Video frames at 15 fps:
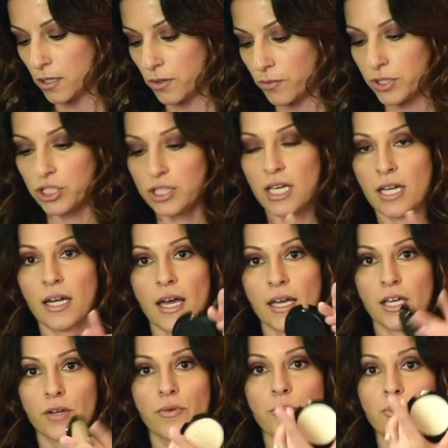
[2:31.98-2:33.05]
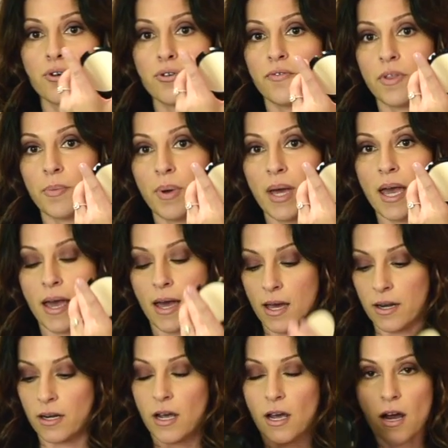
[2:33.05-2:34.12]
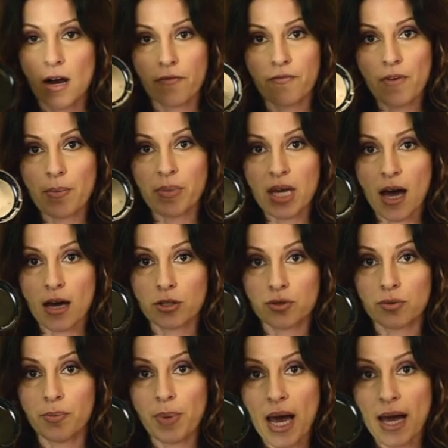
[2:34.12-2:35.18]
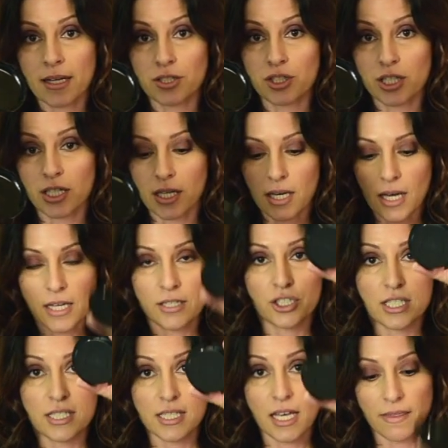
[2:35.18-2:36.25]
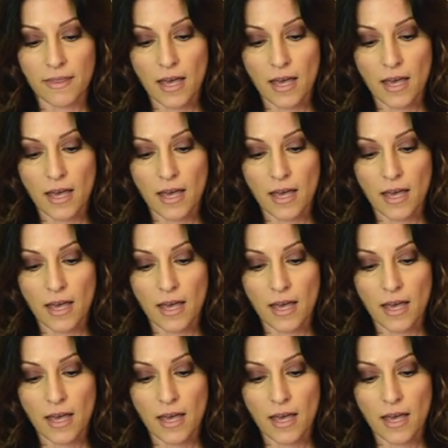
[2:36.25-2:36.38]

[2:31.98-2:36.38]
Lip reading: which then I can remove the pan from the actual packaging and just set